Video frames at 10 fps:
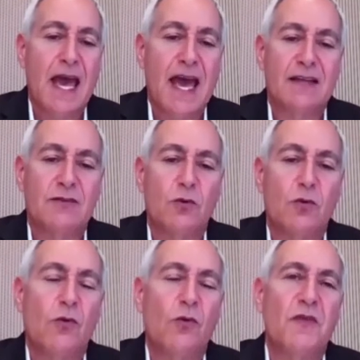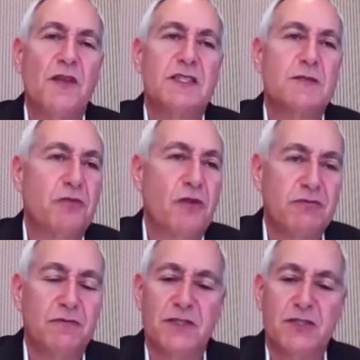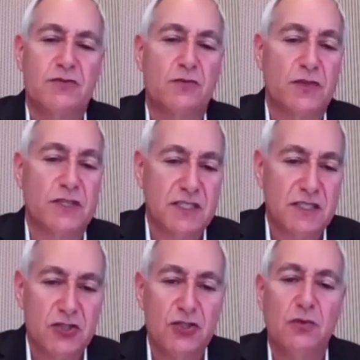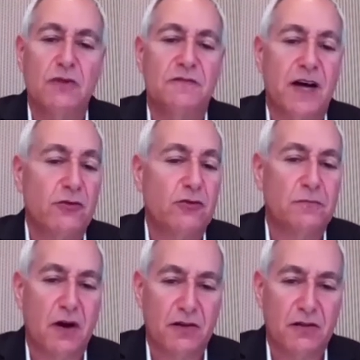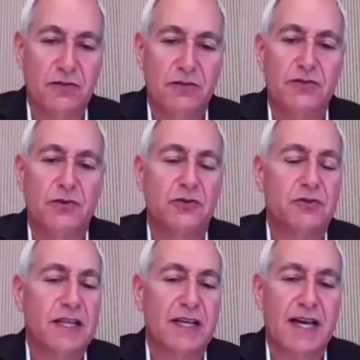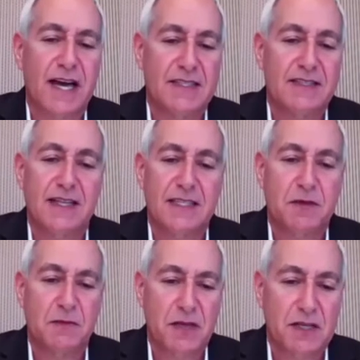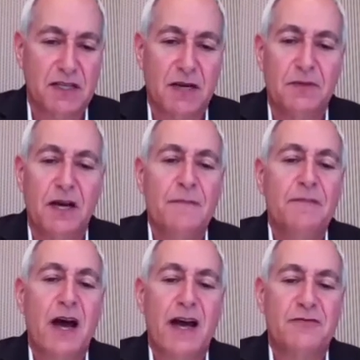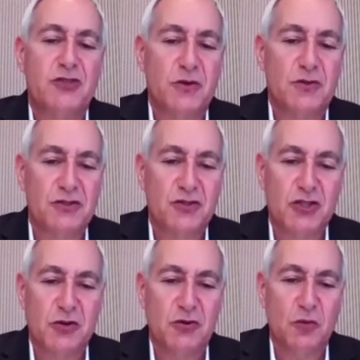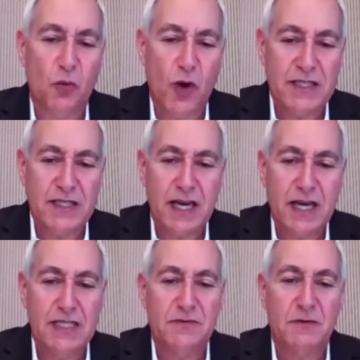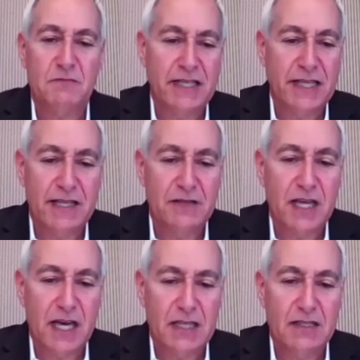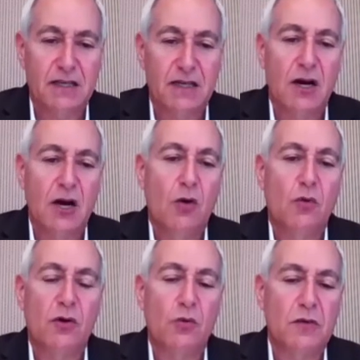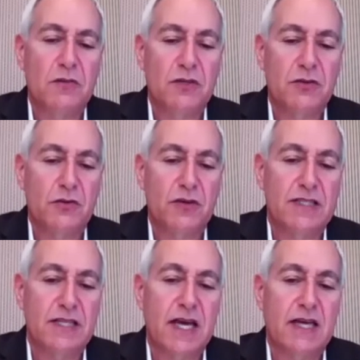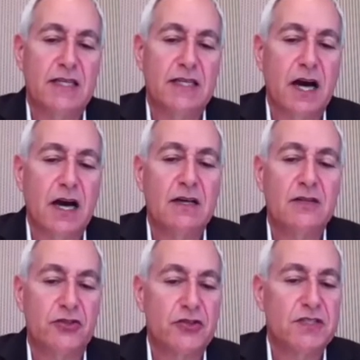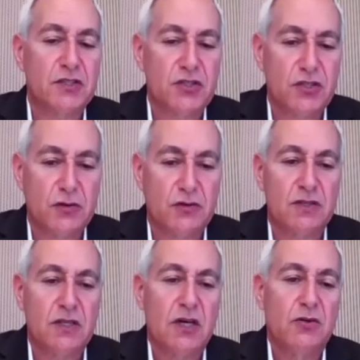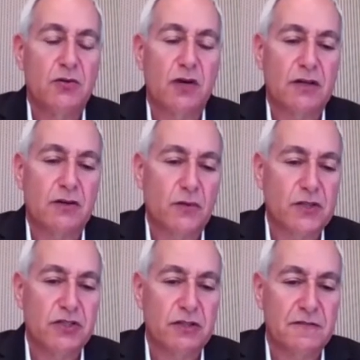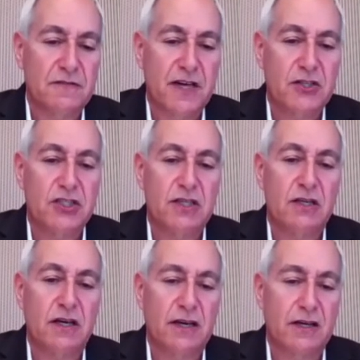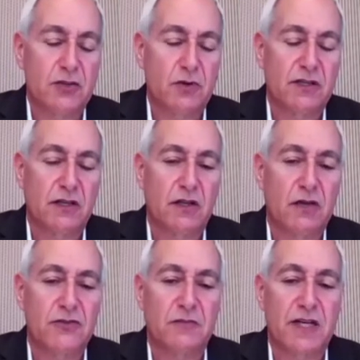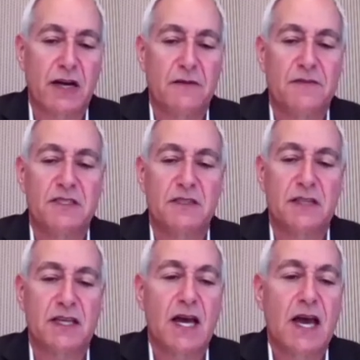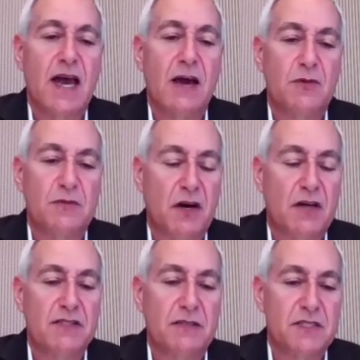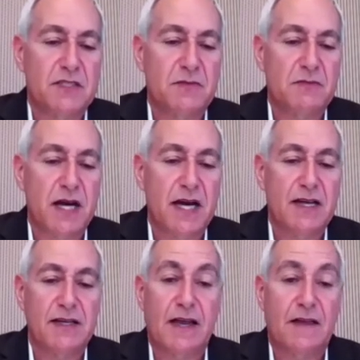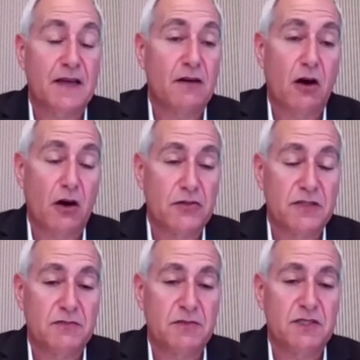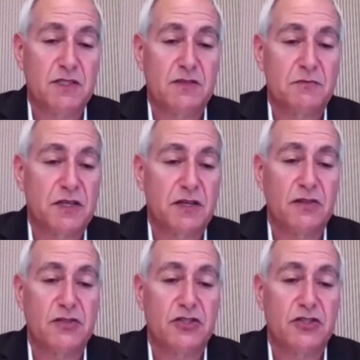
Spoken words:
And this is probably just residual viral particles or nucleic acid that's being picked up. I've chosen to show you one case from my native Canada where a woman who is a young nursing student who got an original infection, she worked in a long-term care facility and was positive and symptomatic, and then all her symptoms disappeared.